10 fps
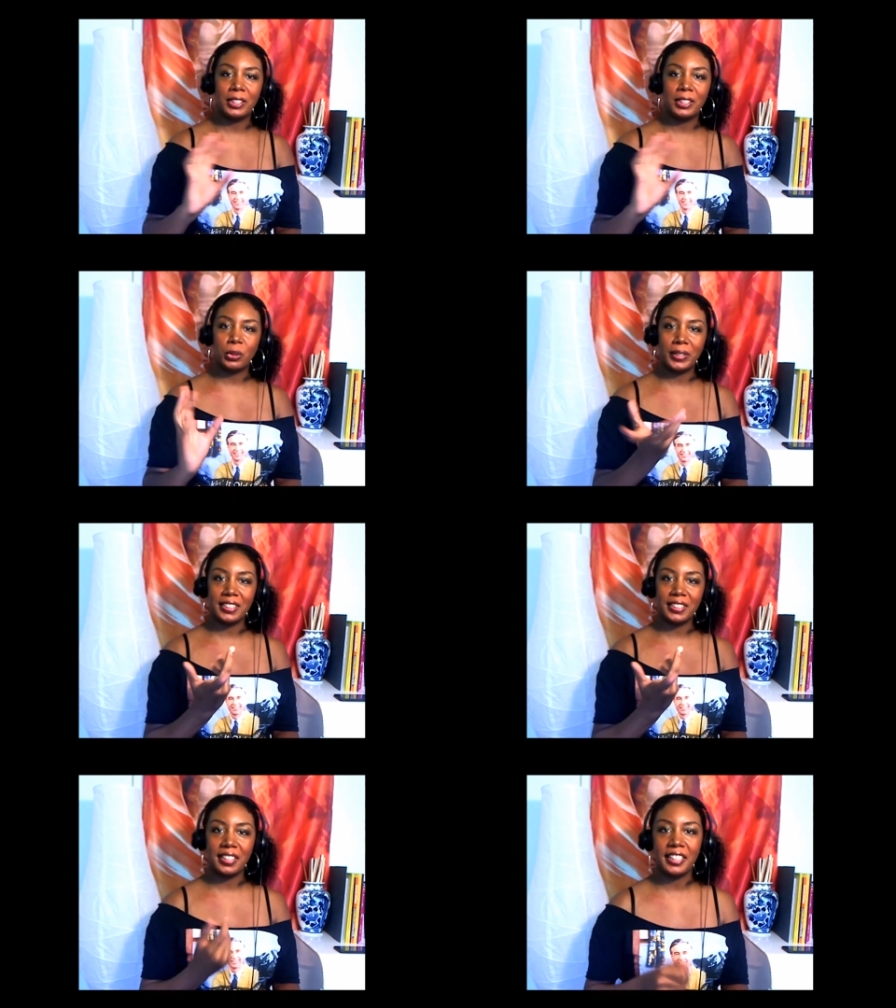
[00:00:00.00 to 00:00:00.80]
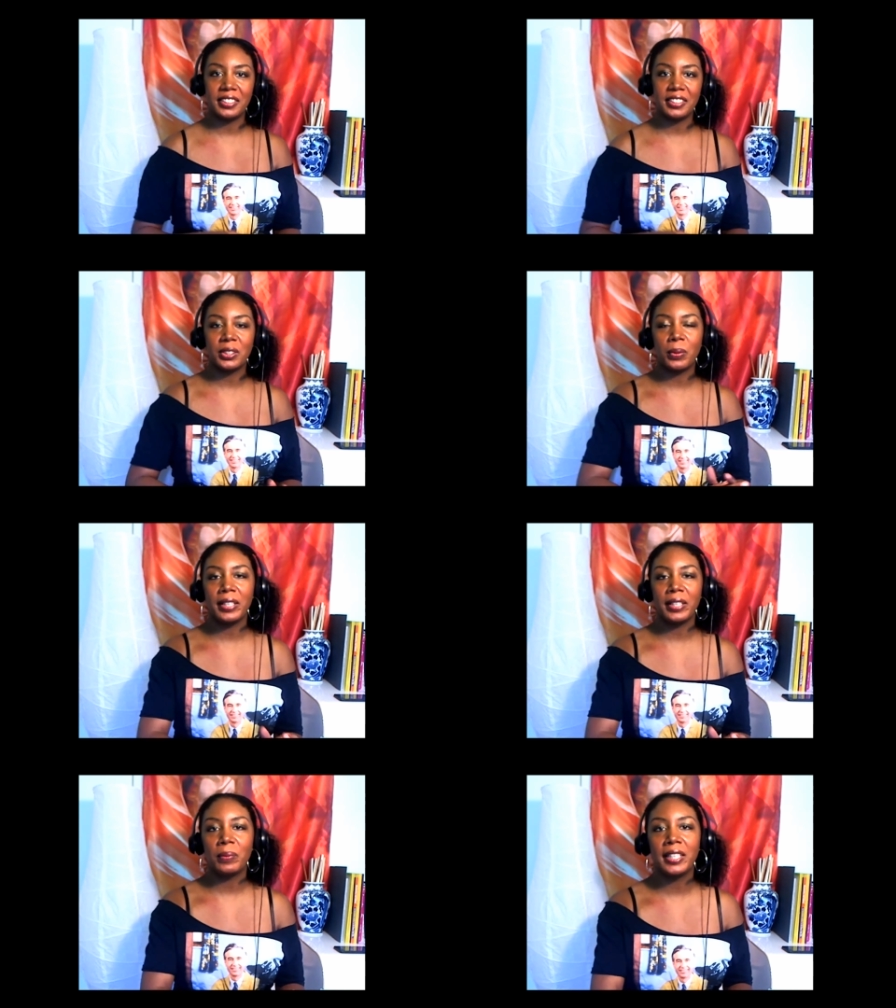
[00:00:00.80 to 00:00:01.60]
to twist things
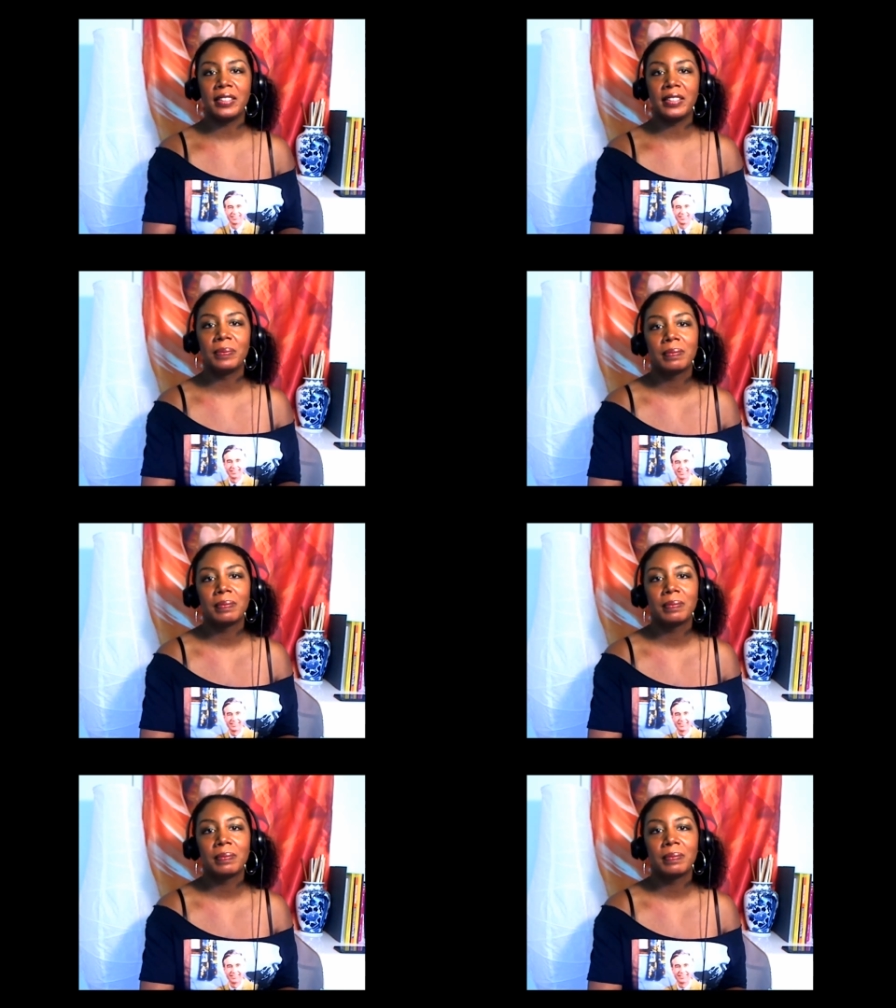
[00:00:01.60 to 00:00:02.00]
quite well,